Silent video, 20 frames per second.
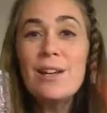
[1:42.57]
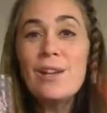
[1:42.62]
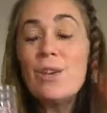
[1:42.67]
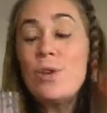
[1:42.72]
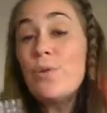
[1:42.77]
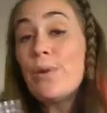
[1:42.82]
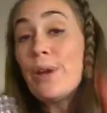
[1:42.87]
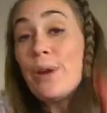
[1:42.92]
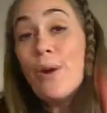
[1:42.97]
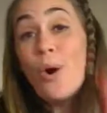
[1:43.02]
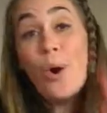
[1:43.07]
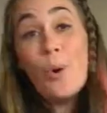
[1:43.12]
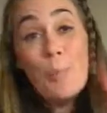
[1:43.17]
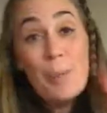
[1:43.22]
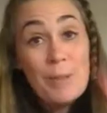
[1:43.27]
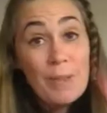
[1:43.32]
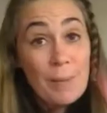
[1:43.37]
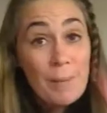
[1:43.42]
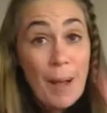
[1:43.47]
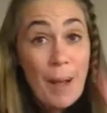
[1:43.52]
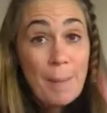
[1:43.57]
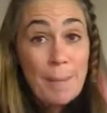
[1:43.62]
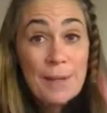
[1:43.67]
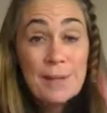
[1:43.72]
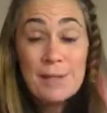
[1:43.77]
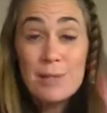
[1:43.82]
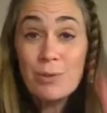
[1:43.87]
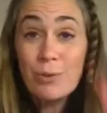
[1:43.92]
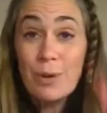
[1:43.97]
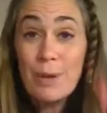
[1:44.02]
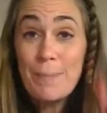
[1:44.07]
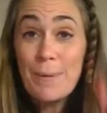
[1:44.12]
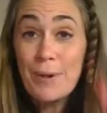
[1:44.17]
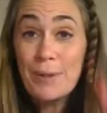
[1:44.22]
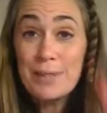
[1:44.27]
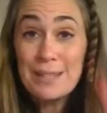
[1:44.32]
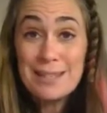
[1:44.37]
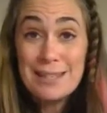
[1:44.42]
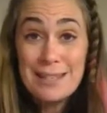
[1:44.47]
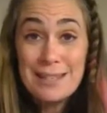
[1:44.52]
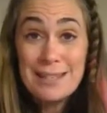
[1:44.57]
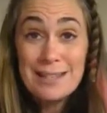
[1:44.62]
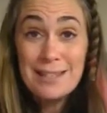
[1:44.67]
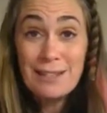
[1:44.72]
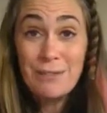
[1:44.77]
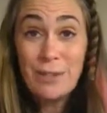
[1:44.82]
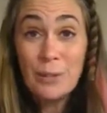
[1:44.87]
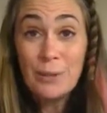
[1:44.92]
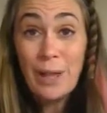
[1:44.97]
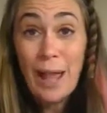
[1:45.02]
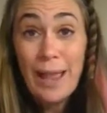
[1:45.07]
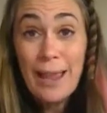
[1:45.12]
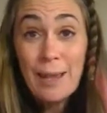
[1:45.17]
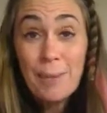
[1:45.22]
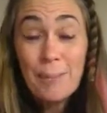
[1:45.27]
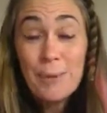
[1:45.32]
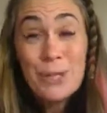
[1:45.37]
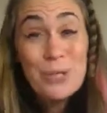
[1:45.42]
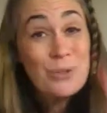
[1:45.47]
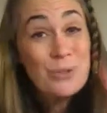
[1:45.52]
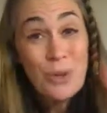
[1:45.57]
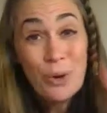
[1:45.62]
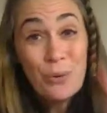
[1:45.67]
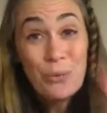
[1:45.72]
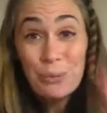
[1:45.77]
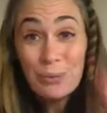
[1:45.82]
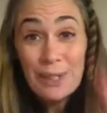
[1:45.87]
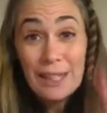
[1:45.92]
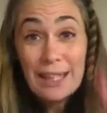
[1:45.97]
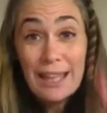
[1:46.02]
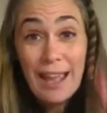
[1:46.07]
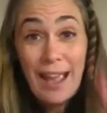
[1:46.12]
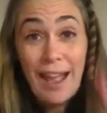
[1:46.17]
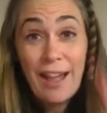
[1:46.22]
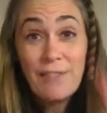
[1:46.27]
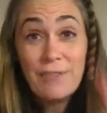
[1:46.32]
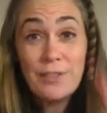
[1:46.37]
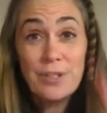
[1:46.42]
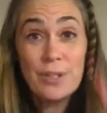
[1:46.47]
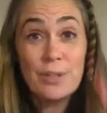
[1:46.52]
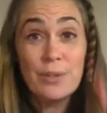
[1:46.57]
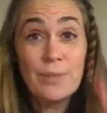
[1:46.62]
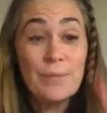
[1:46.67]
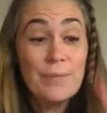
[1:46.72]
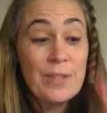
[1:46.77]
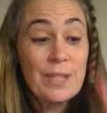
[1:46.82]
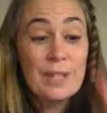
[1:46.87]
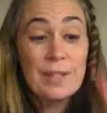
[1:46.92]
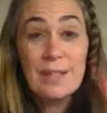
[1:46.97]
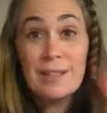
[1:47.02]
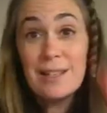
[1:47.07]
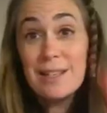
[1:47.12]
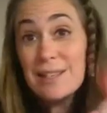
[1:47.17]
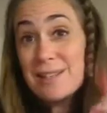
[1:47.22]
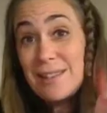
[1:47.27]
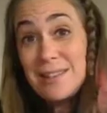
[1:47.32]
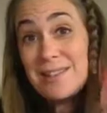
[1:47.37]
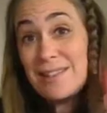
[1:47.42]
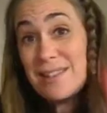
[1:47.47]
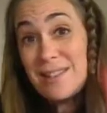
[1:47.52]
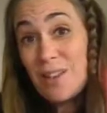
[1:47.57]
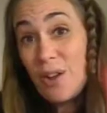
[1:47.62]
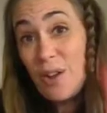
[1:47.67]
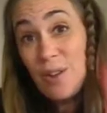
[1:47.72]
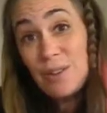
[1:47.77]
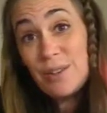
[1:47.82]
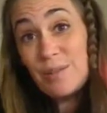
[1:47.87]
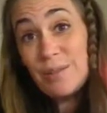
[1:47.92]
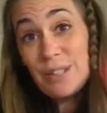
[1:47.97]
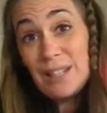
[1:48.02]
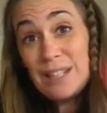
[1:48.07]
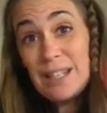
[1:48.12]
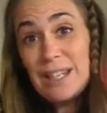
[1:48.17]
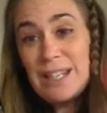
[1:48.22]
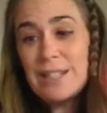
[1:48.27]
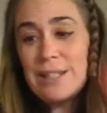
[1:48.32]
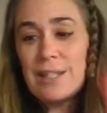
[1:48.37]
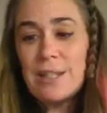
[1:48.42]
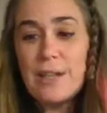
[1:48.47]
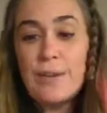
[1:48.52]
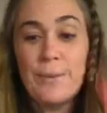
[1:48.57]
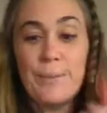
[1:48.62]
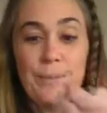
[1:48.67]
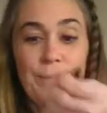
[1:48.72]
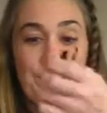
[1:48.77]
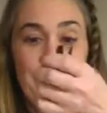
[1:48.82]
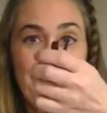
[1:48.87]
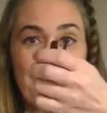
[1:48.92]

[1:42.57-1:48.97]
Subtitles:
You can open them up and scrape out the seeds if you like, but you don't really have to. This is all you really need to do.